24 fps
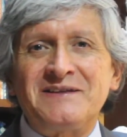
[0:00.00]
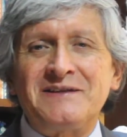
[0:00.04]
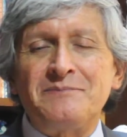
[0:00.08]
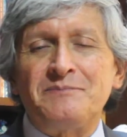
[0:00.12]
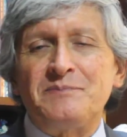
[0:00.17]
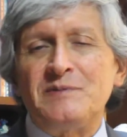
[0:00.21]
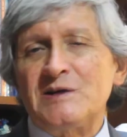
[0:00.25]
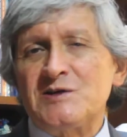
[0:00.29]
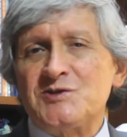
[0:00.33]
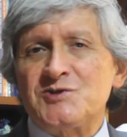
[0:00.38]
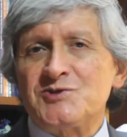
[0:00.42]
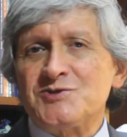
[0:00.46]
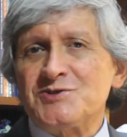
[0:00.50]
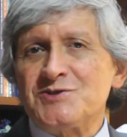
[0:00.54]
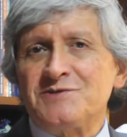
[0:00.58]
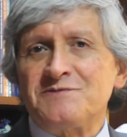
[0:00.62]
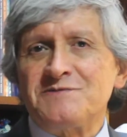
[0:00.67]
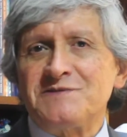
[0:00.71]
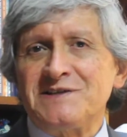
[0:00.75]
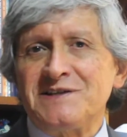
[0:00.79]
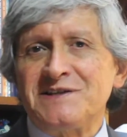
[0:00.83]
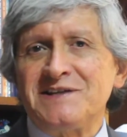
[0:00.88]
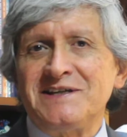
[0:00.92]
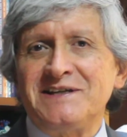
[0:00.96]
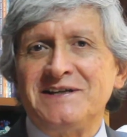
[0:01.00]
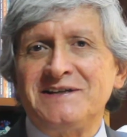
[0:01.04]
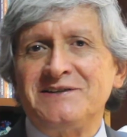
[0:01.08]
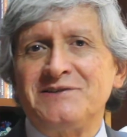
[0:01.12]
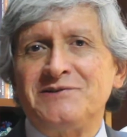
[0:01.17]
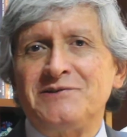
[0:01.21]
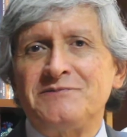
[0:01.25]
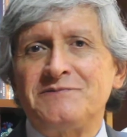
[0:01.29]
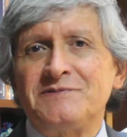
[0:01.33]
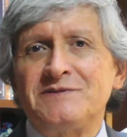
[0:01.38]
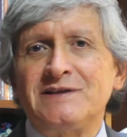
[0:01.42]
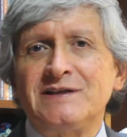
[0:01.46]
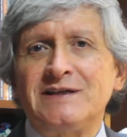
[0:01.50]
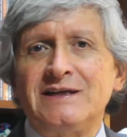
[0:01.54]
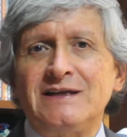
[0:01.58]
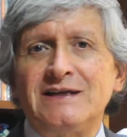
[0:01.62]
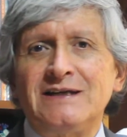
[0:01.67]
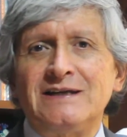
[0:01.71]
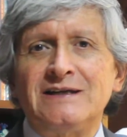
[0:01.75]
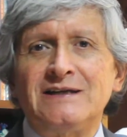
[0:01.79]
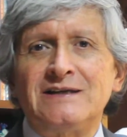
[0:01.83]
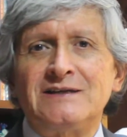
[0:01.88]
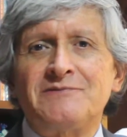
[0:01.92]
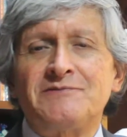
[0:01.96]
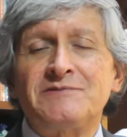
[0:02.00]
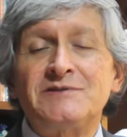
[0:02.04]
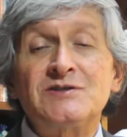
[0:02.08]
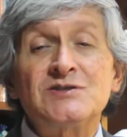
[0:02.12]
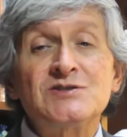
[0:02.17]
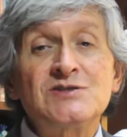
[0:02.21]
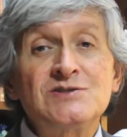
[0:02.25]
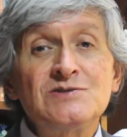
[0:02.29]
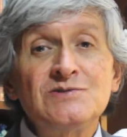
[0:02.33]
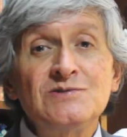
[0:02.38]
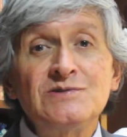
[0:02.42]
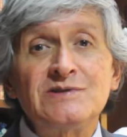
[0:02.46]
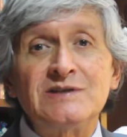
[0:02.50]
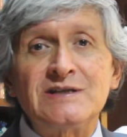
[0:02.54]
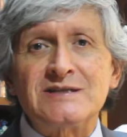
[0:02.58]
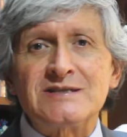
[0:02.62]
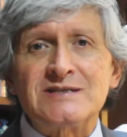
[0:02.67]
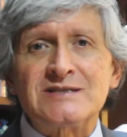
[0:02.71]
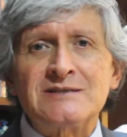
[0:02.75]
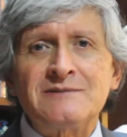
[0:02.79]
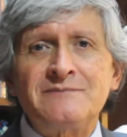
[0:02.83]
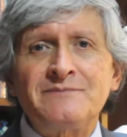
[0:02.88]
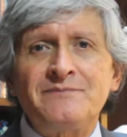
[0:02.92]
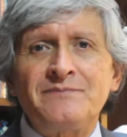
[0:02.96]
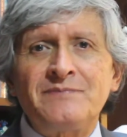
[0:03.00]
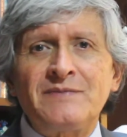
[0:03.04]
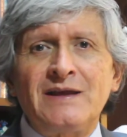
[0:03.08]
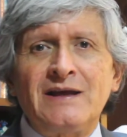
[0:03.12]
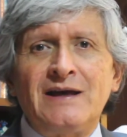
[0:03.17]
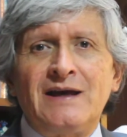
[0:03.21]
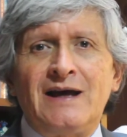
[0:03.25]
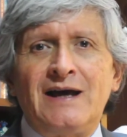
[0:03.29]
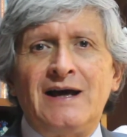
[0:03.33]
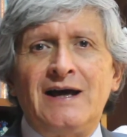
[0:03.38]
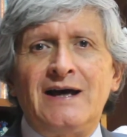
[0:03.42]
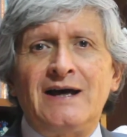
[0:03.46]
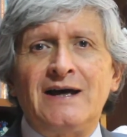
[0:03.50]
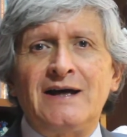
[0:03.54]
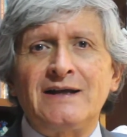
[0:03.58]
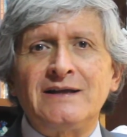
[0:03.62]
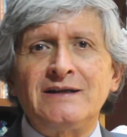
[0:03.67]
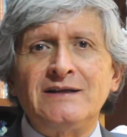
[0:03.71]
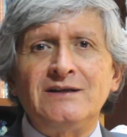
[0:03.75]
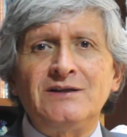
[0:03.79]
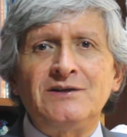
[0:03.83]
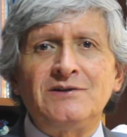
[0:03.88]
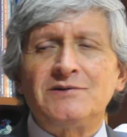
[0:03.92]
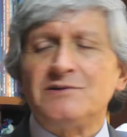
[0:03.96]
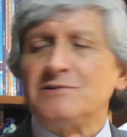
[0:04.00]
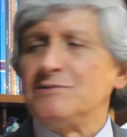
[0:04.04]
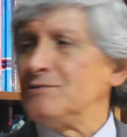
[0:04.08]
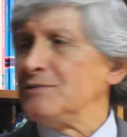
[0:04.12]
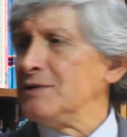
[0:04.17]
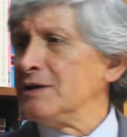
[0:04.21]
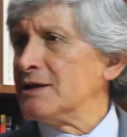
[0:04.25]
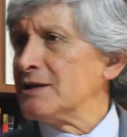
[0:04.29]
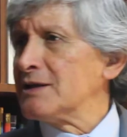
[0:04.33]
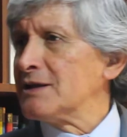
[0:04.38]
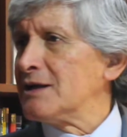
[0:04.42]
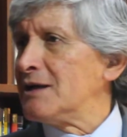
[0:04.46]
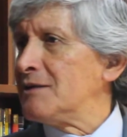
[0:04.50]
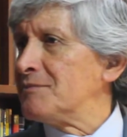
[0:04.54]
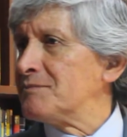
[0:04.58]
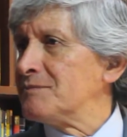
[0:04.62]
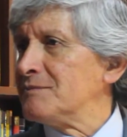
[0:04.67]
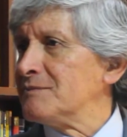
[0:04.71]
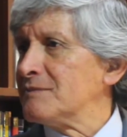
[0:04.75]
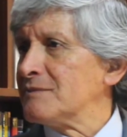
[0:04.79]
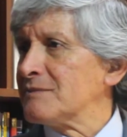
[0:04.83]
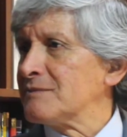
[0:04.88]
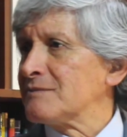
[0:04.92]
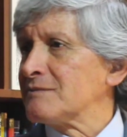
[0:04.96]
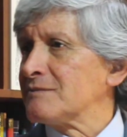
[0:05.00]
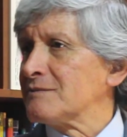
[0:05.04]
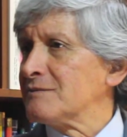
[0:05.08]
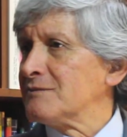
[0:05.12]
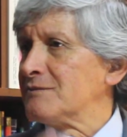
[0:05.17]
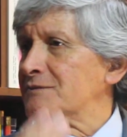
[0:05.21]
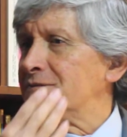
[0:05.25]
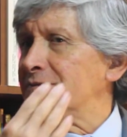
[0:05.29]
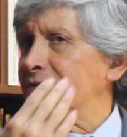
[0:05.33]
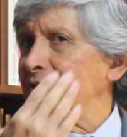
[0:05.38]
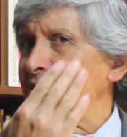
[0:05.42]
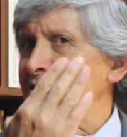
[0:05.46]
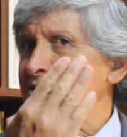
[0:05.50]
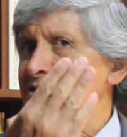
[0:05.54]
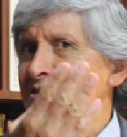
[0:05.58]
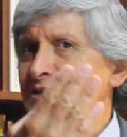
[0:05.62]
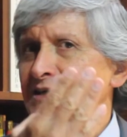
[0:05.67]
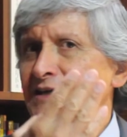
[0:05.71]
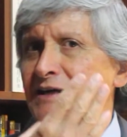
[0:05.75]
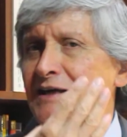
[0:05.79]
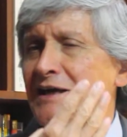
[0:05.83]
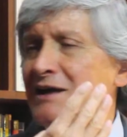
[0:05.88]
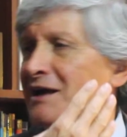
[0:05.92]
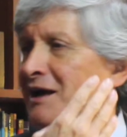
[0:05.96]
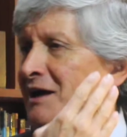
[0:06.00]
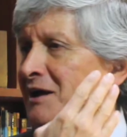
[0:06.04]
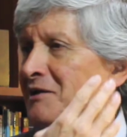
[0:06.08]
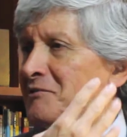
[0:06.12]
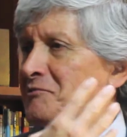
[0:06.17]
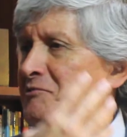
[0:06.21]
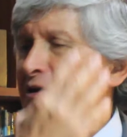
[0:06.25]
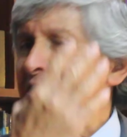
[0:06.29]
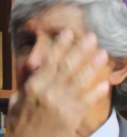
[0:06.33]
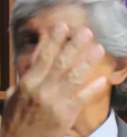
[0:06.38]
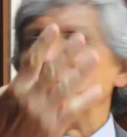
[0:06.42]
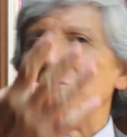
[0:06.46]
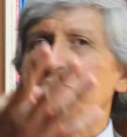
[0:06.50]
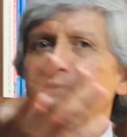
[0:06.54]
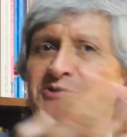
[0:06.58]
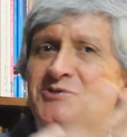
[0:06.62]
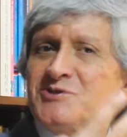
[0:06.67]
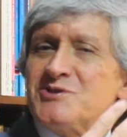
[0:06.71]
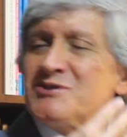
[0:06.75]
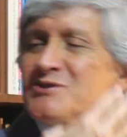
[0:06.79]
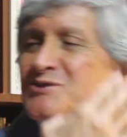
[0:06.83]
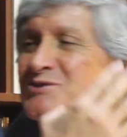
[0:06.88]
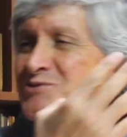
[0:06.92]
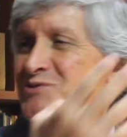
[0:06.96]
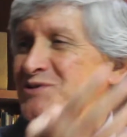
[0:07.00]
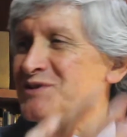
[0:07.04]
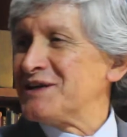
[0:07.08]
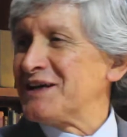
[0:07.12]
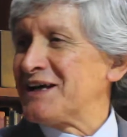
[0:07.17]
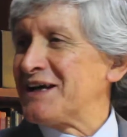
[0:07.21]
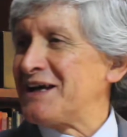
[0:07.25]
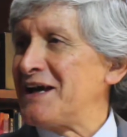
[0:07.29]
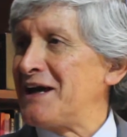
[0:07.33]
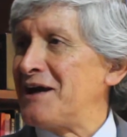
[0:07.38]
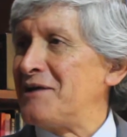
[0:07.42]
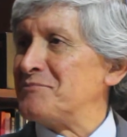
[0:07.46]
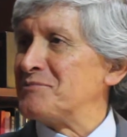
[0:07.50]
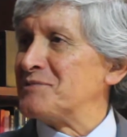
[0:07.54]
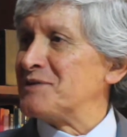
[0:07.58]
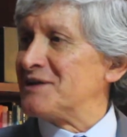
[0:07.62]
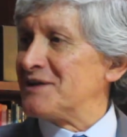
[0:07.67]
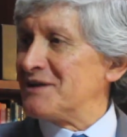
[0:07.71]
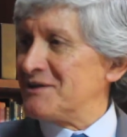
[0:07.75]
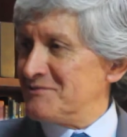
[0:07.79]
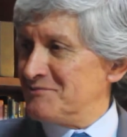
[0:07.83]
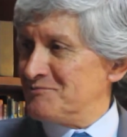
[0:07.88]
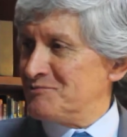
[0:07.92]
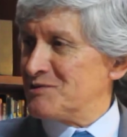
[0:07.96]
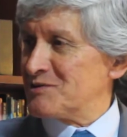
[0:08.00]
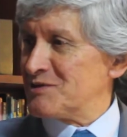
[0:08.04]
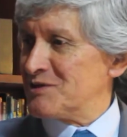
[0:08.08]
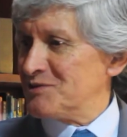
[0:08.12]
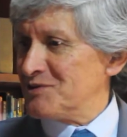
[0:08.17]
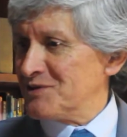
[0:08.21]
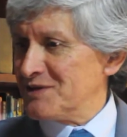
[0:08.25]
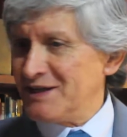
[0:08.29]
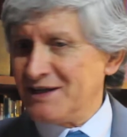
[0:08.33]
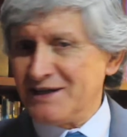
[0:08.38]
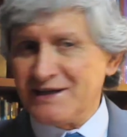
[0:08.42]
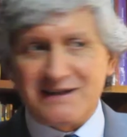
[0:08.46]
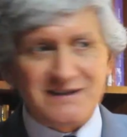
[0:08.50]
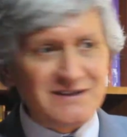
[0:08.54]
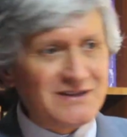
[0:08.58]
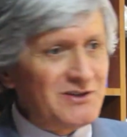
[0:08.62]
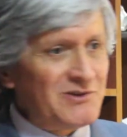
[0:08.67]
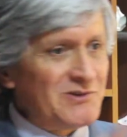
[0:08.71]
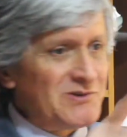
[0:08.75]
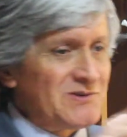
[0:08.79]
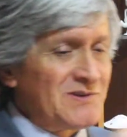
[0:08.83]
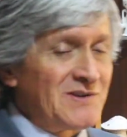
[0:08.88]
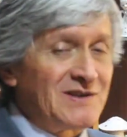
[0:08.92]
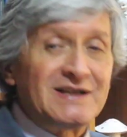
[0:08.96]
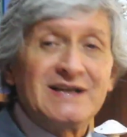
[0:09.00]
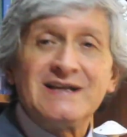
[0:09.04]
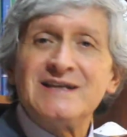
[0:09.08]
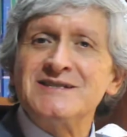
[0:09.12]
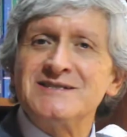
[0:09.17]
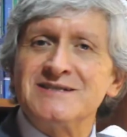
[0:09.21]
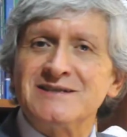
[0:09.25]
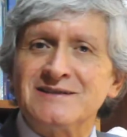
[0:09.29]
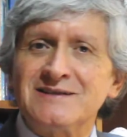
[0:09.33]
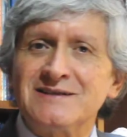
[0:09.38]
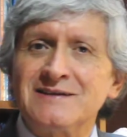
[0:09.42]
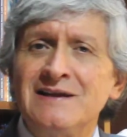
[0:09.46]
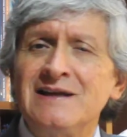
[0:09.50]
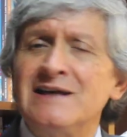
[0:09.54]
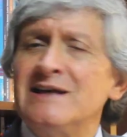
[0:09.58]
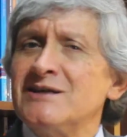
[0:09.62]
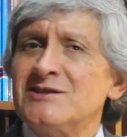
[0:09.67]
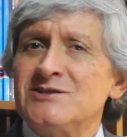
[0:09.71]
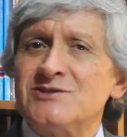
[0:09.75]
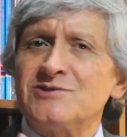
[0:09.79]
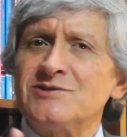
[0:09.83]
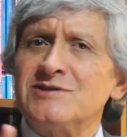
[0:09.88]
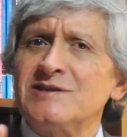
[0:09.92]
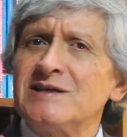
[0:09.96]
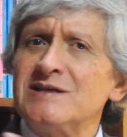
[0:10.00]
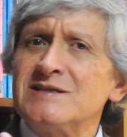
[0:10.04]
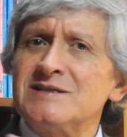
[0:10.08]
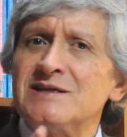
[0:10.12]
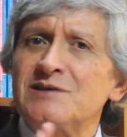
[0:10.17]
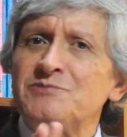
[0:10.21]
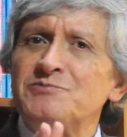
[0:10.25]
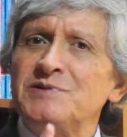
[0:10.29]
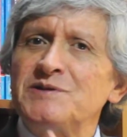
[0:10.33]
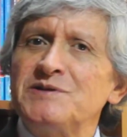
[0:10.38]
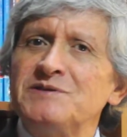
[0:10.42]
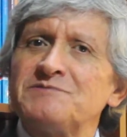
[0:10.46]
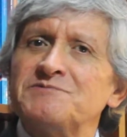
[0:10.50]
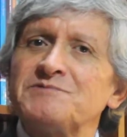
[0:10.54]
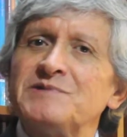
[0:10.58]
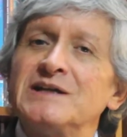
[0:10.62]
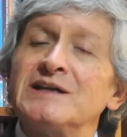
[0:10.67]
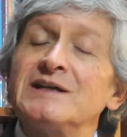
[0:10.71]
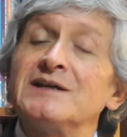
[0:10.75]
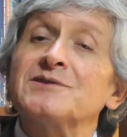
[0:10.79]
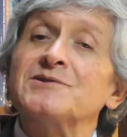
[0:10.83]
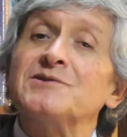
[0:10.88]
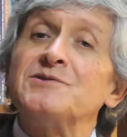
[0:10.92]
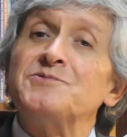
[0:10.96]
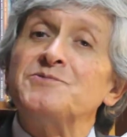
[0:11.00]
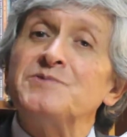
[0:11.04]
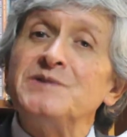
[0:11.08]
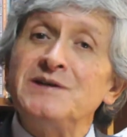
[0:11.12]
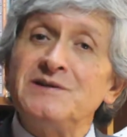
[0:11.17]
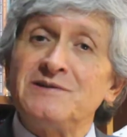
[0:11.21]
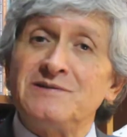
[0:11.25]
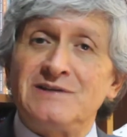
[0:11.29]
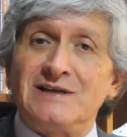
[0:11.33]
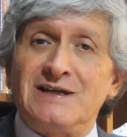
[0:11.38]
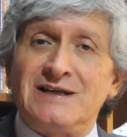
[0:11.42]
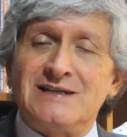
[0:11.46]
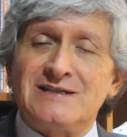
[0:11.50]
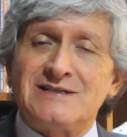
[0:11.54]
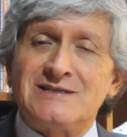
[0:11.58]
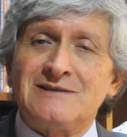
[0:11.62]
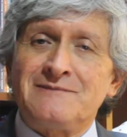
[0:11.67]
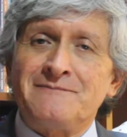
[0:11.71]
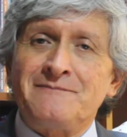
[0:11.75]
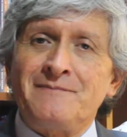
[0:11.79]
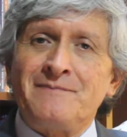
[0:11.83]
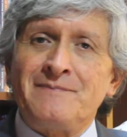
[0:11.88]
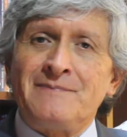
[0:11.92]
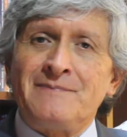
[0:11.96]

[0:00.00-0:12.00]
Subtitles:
pictures of the students, and we end up facing our ears to the camera, and we're looking at the other things, and so things that we really don't realize.